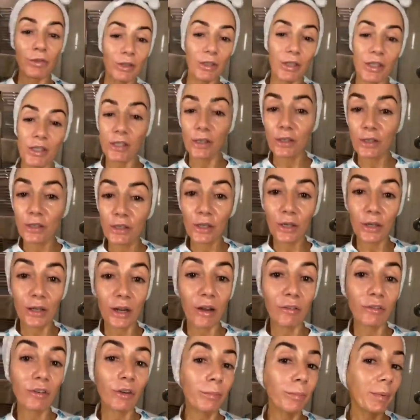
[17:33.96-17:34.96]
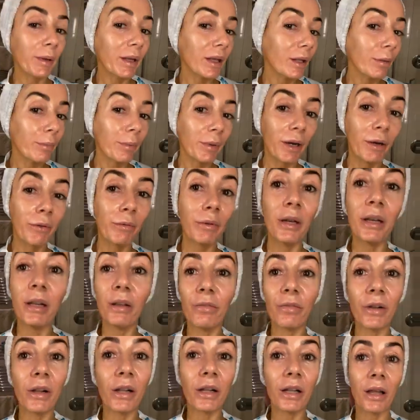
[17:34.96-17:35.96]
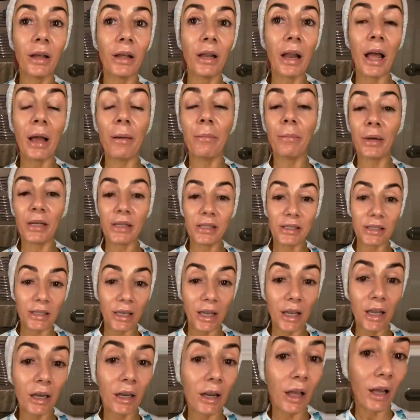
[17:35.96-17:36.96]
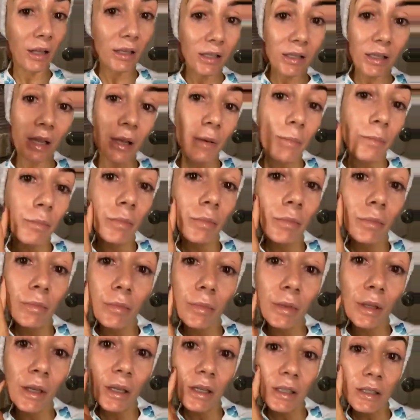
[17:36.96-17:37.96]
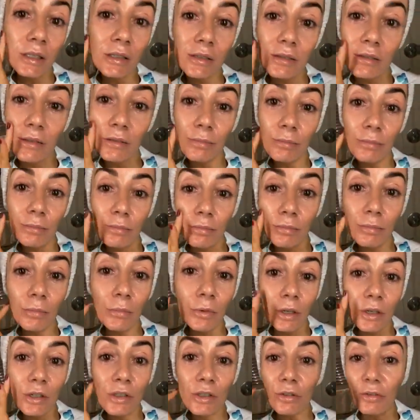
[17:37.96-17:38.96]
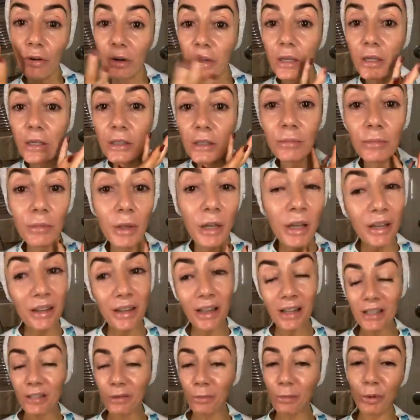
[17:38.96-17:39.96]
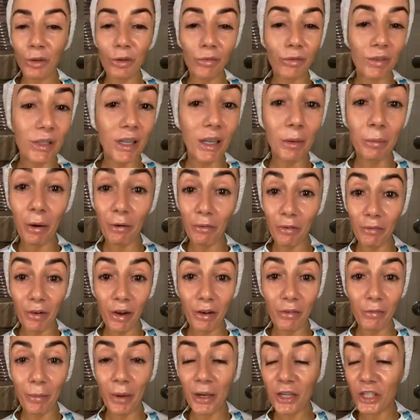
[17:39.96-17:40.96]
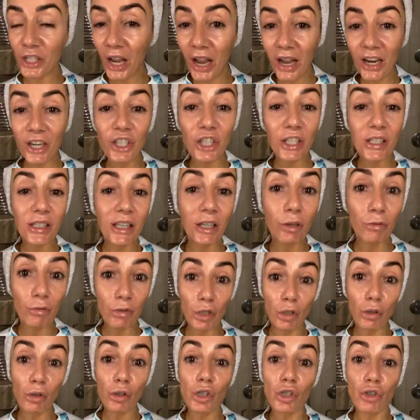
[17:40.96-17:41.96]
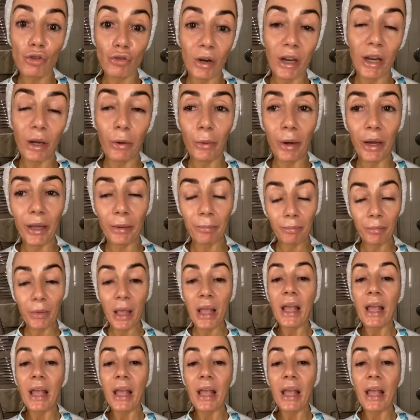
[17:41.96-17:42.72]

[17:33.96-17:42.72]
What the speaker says: done it so soon after a peel, but I really feel that my skin has looks great. That's the wonderful thing about Revival Masque. You actually see the results straight away.